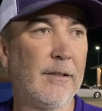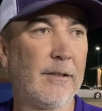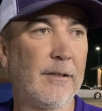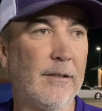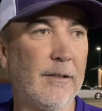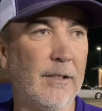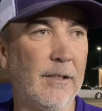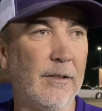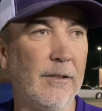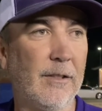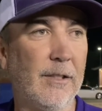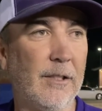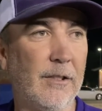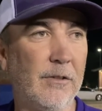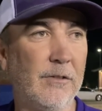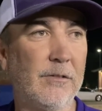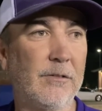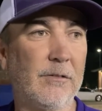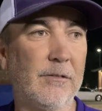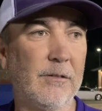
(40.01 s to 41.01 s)
you know,
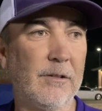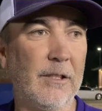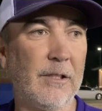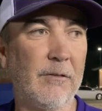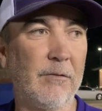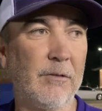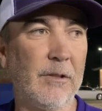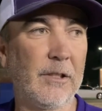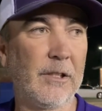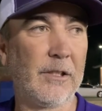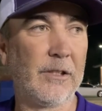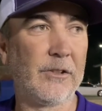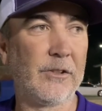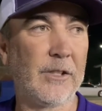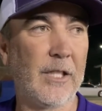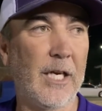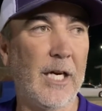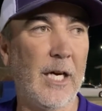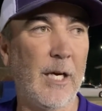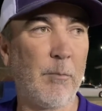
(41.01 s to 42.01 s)
hitters did a really good
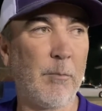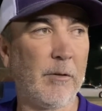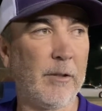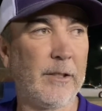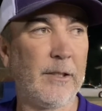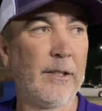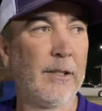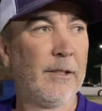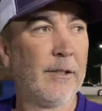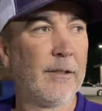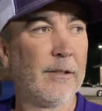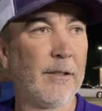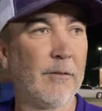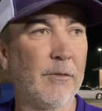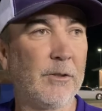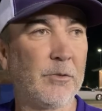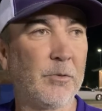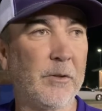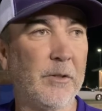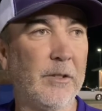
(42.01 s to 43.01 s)
job. I
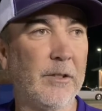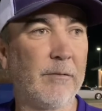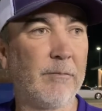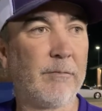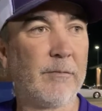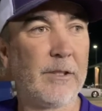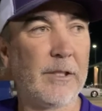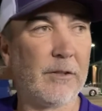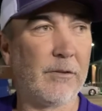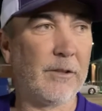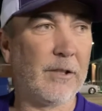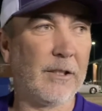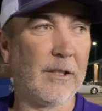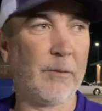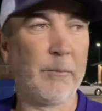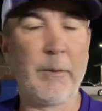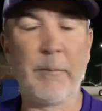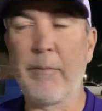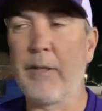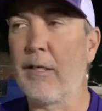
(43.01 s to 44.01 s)
wish we would have, you know, did a little
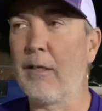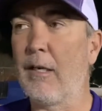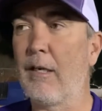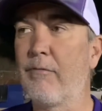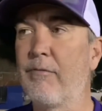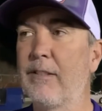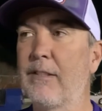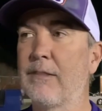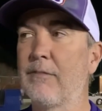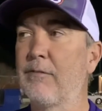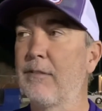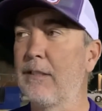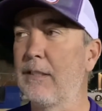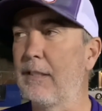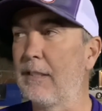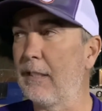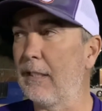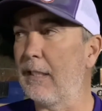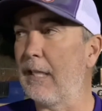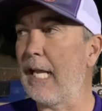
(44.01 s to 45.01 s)
bit better offensively
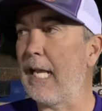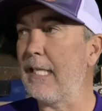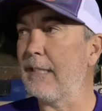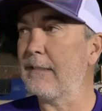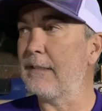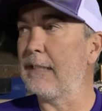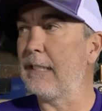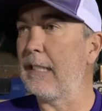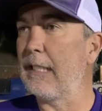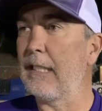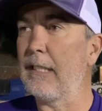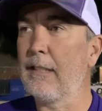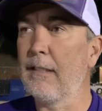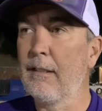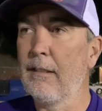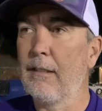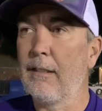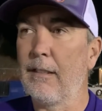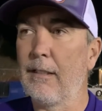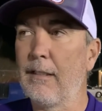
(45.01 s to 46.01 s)
in the last inning.
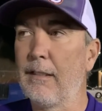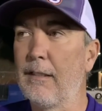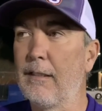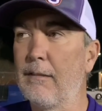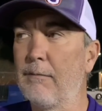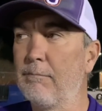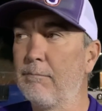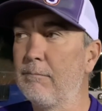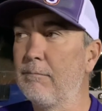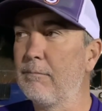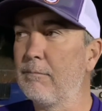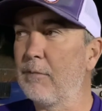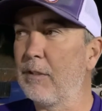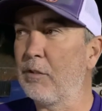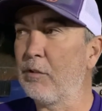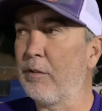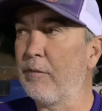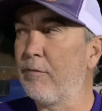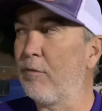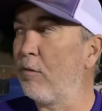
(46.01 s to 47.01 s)
But
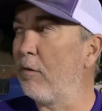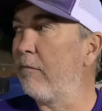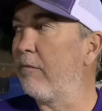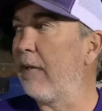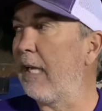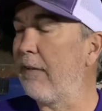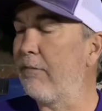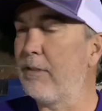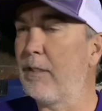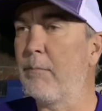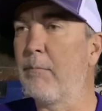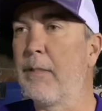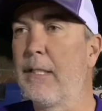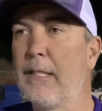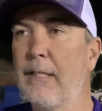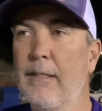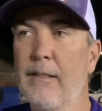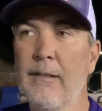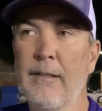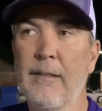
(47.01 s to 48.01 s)
3, 4, and 5 up. But
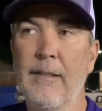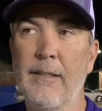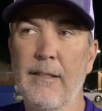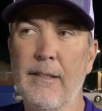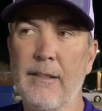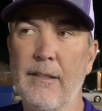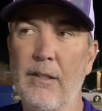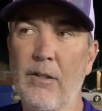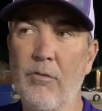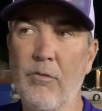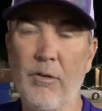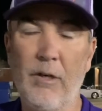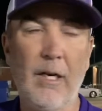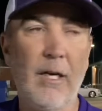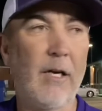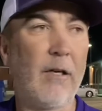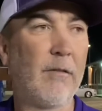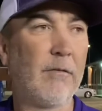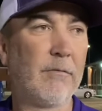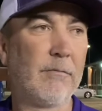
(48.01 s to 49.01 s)

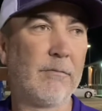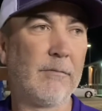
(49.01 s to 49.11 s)
overall,